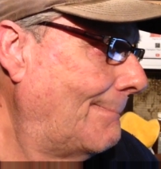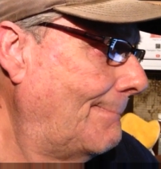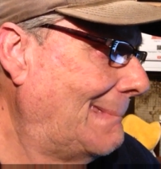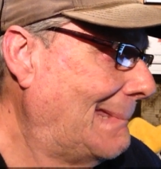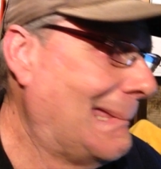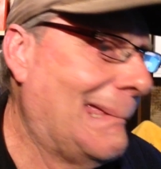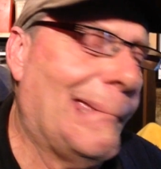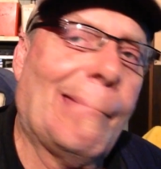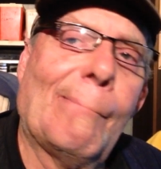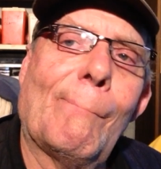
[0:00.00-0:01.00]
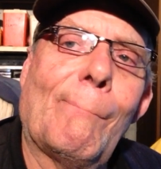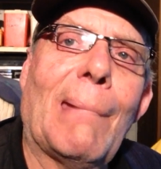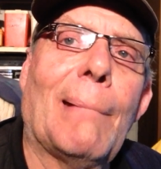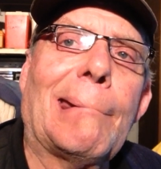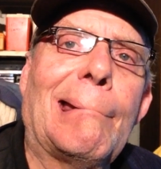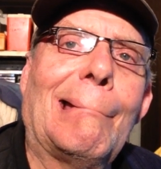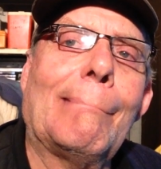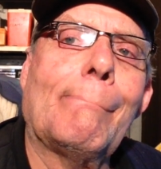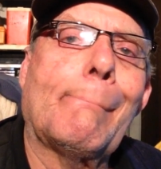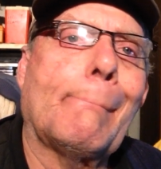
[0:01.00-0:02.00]
No, I
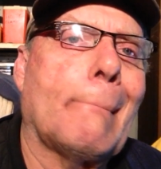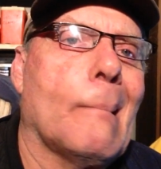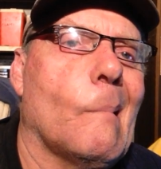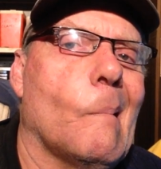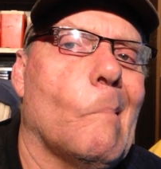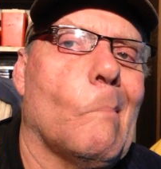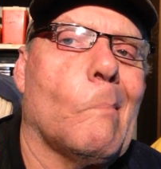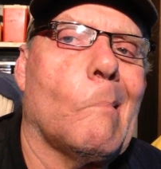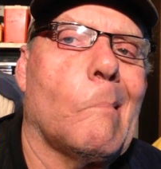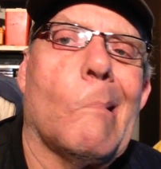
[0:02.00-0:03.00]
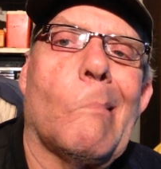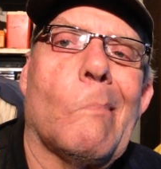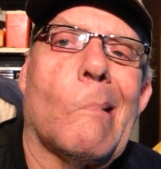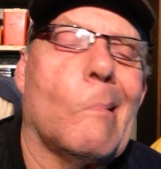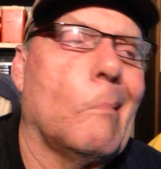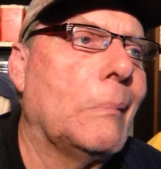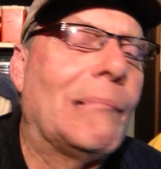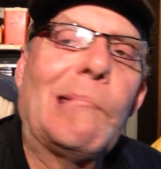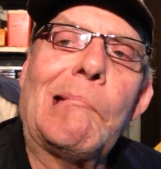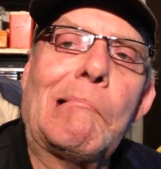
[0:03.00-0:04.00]
can't. Oh, don't run.
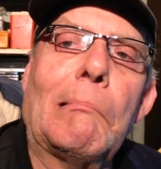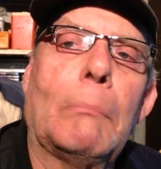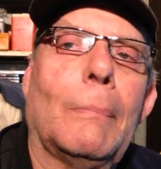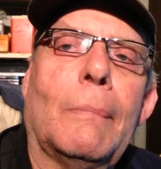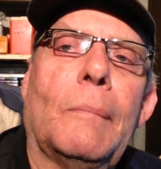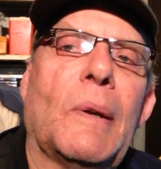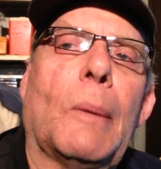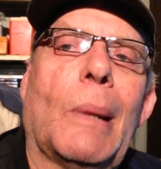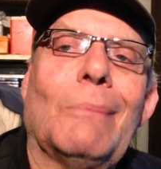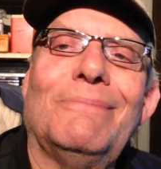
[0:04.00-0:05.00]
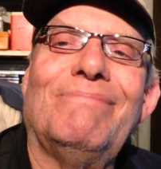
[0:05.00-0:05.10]
Forget about it.